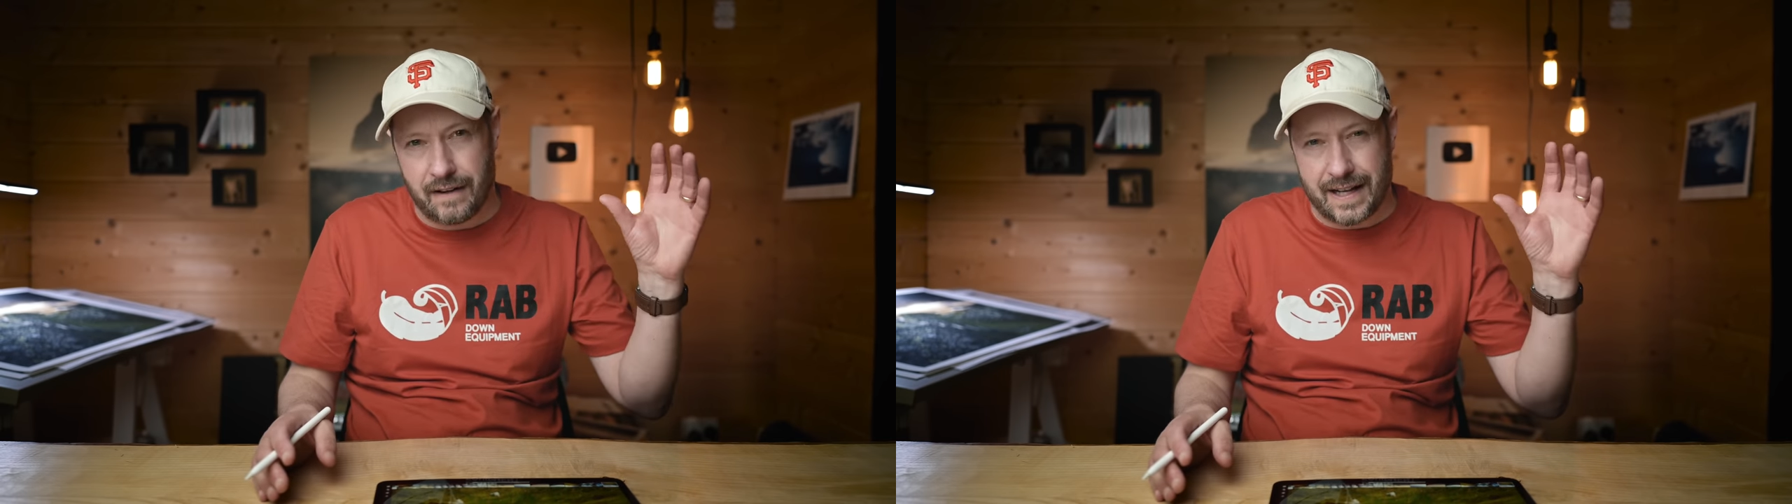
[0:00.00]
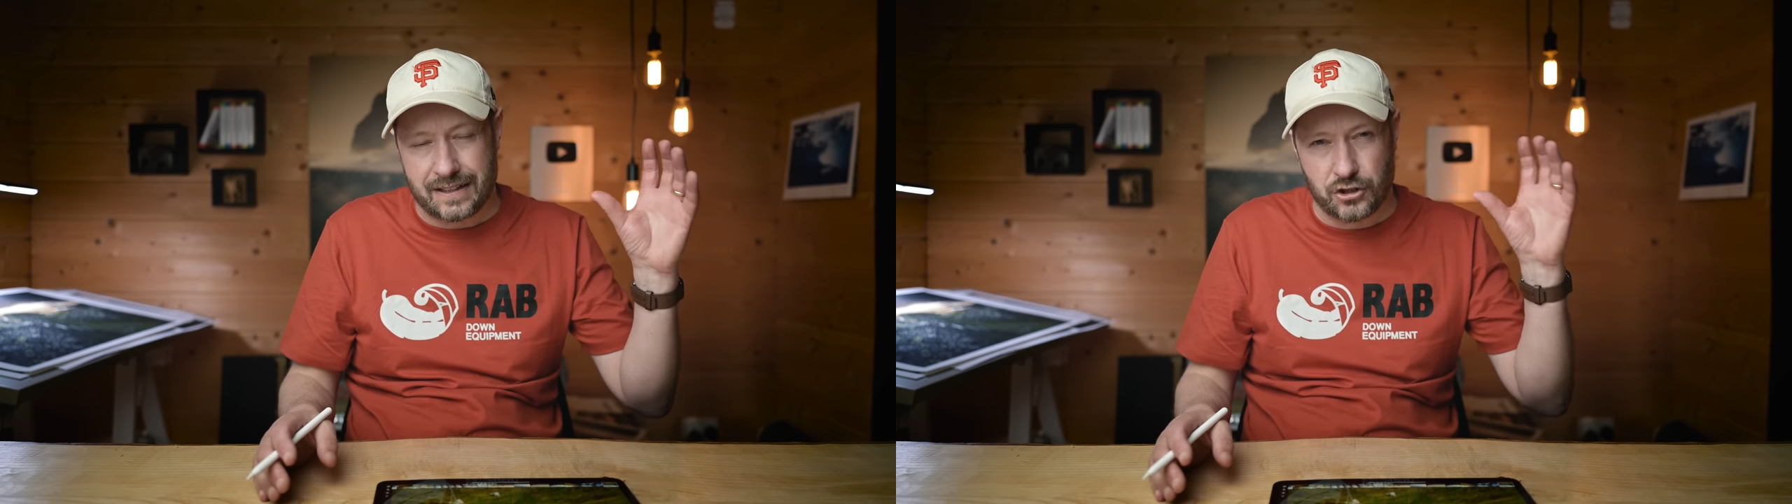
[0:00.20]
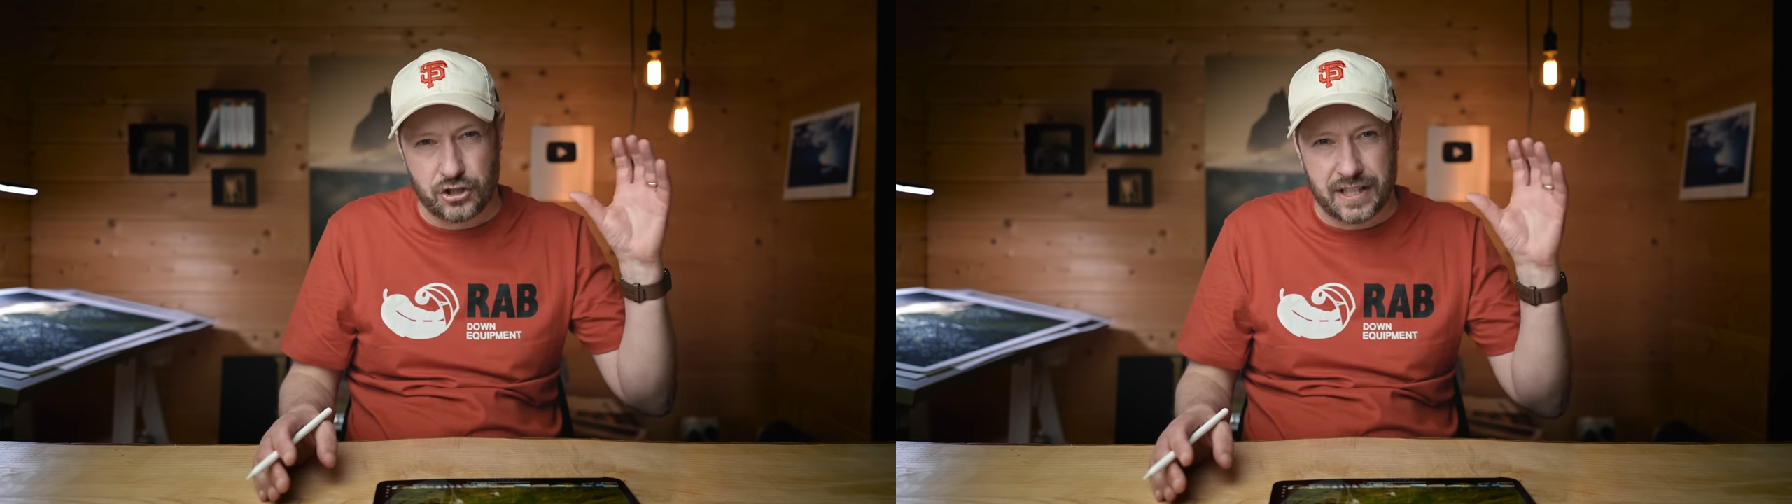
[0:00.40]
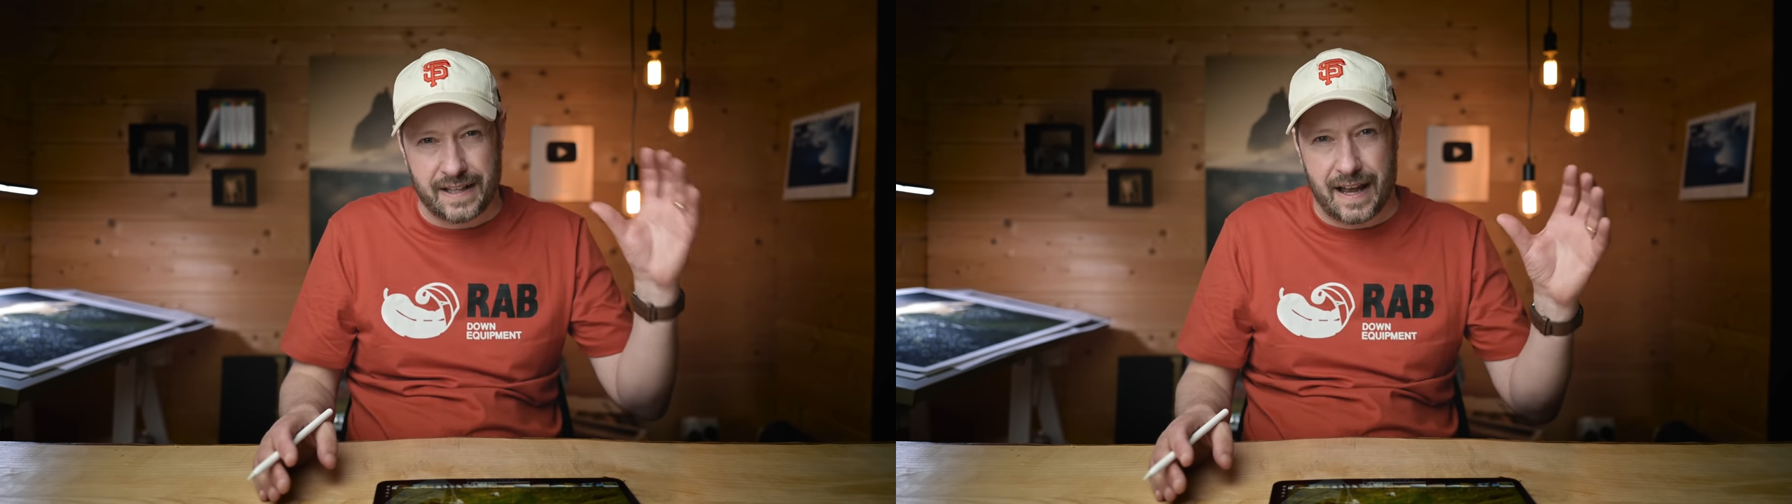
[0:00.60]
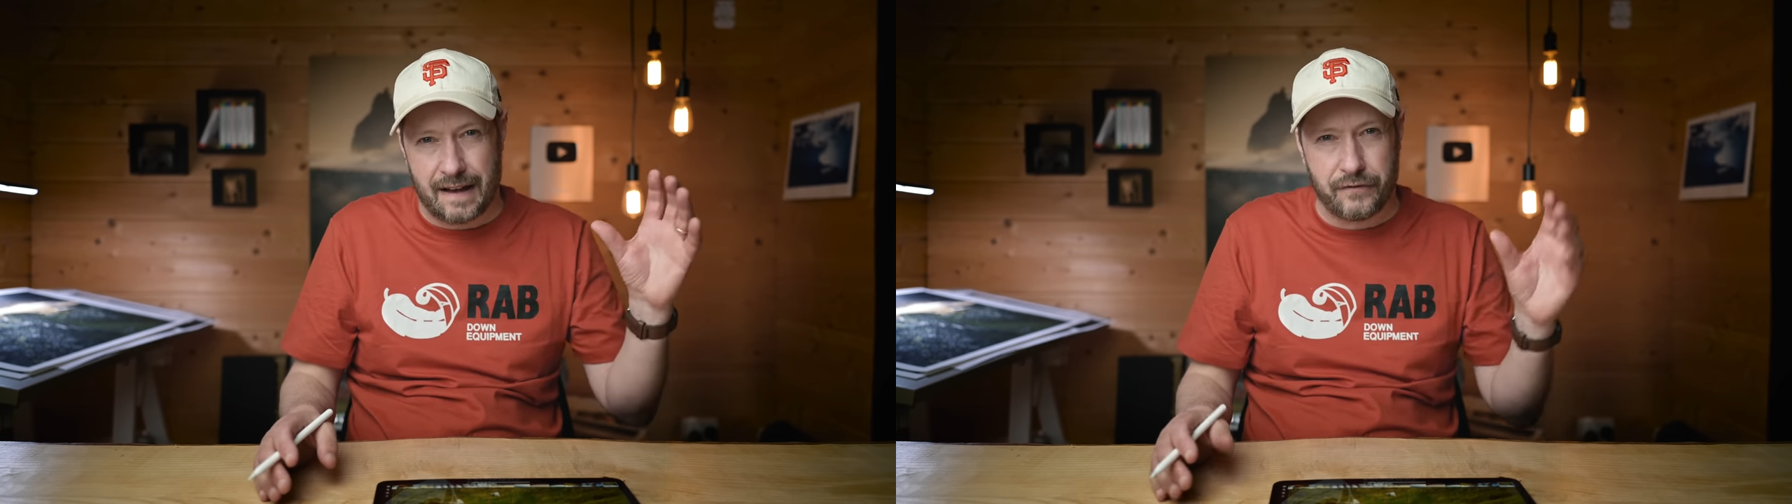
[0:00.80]
end just
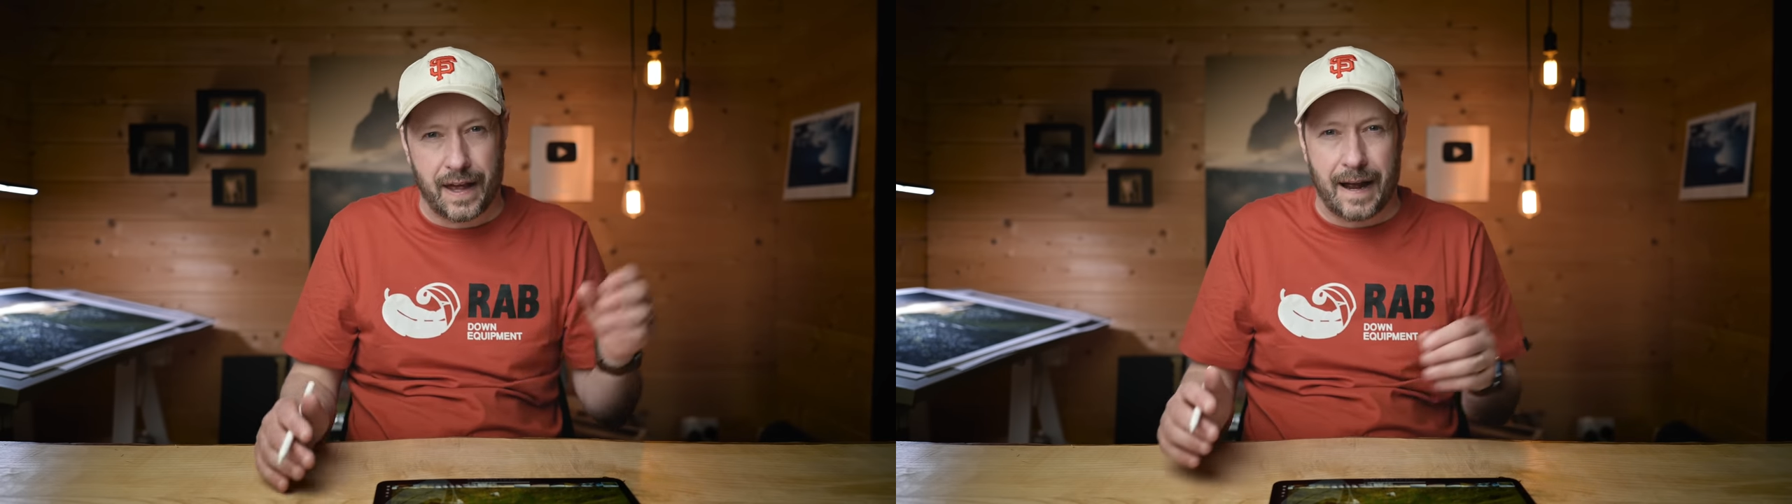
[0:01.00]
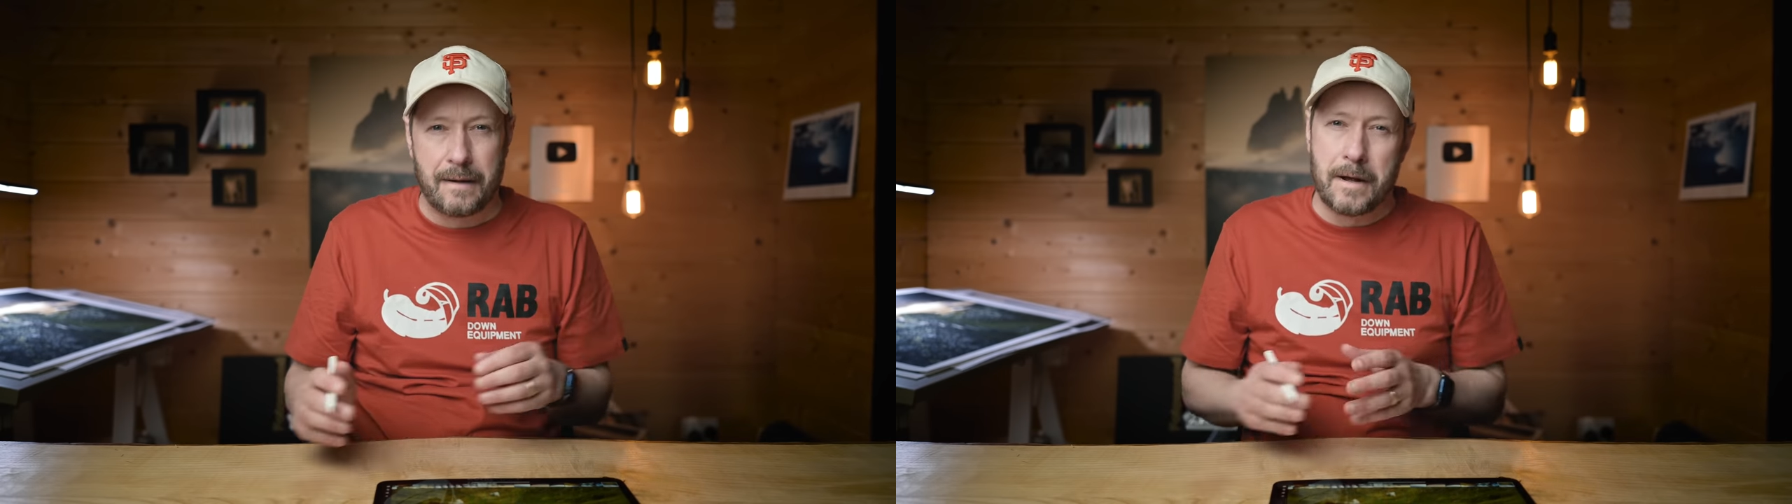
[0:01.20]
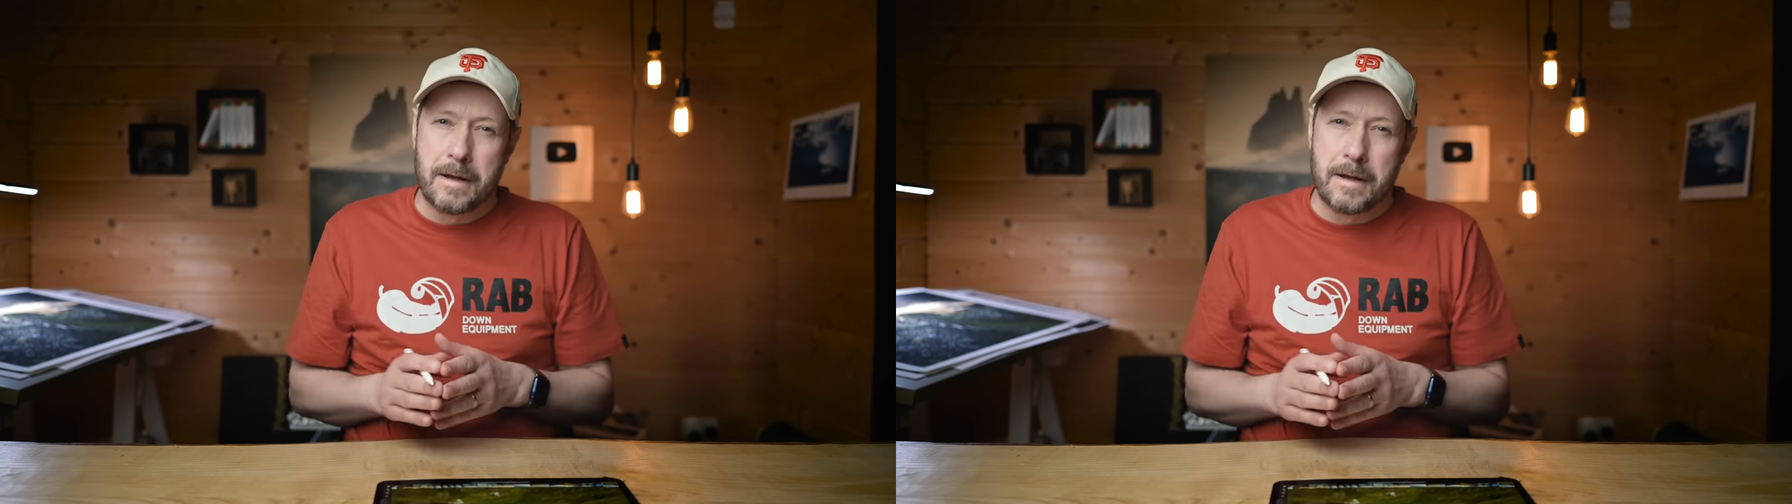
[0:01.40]
didn't have that.